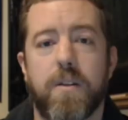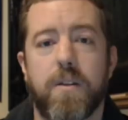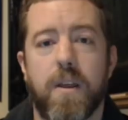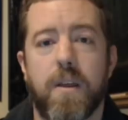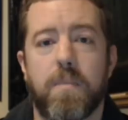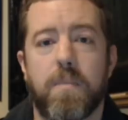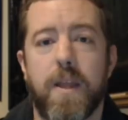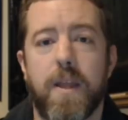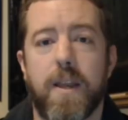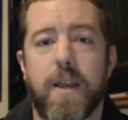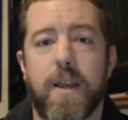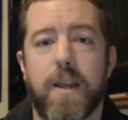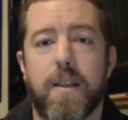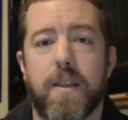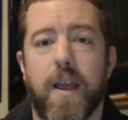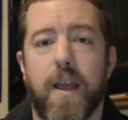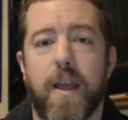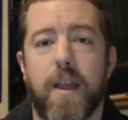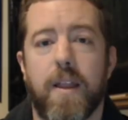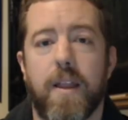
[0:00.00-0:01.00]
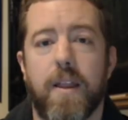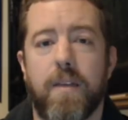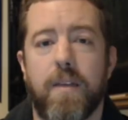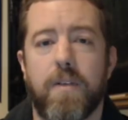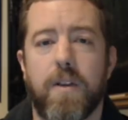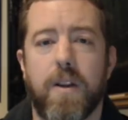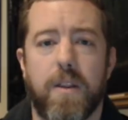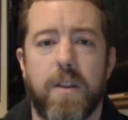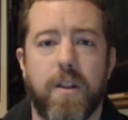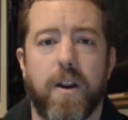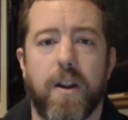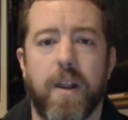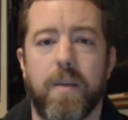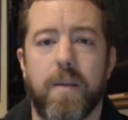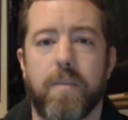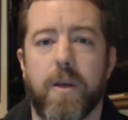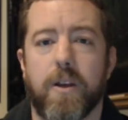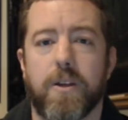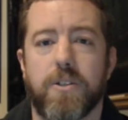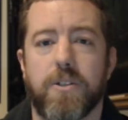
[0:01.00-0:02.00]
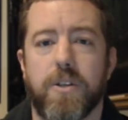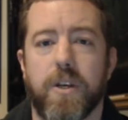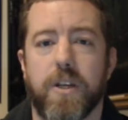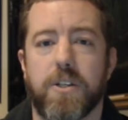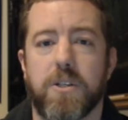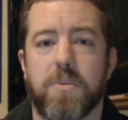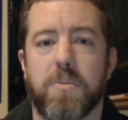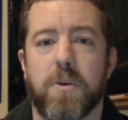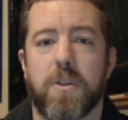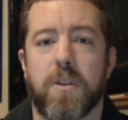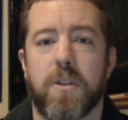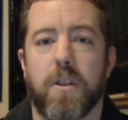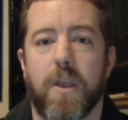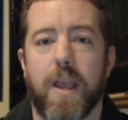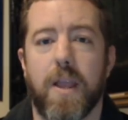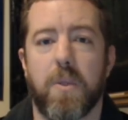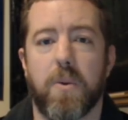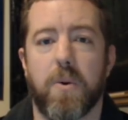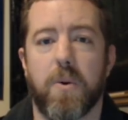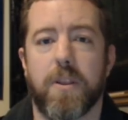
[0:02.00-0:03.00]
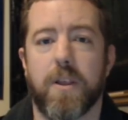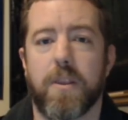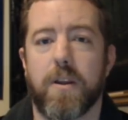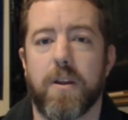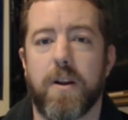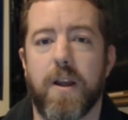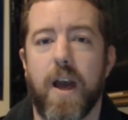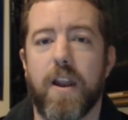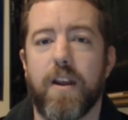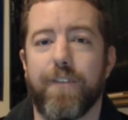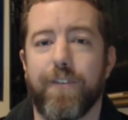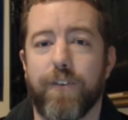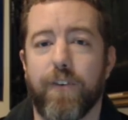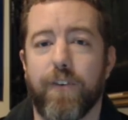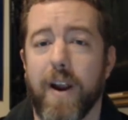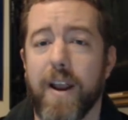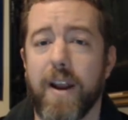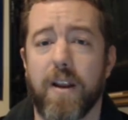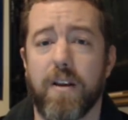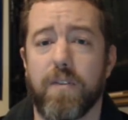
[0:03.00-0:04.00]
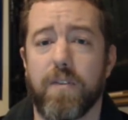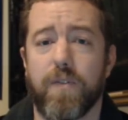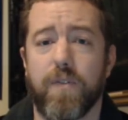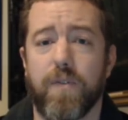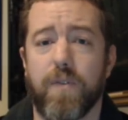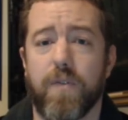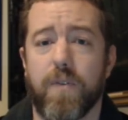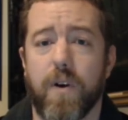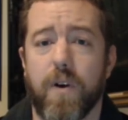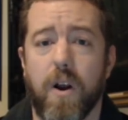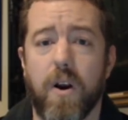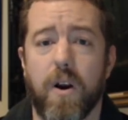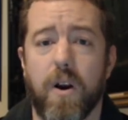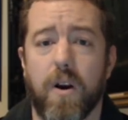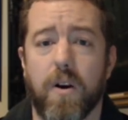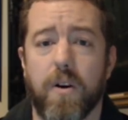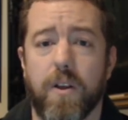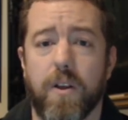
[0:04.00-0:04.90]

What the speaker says: admitted that even in their email exchanges with the landlord, that they're not afraid of her.